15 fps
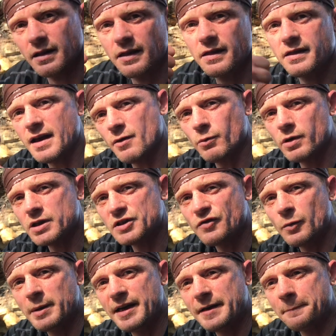that works
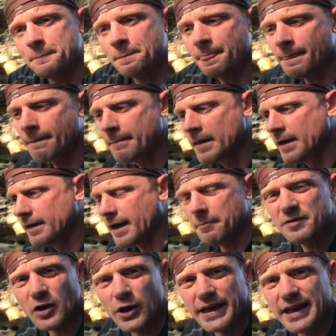for me. I'm
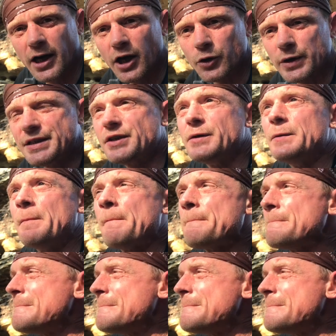starting to get hungry too.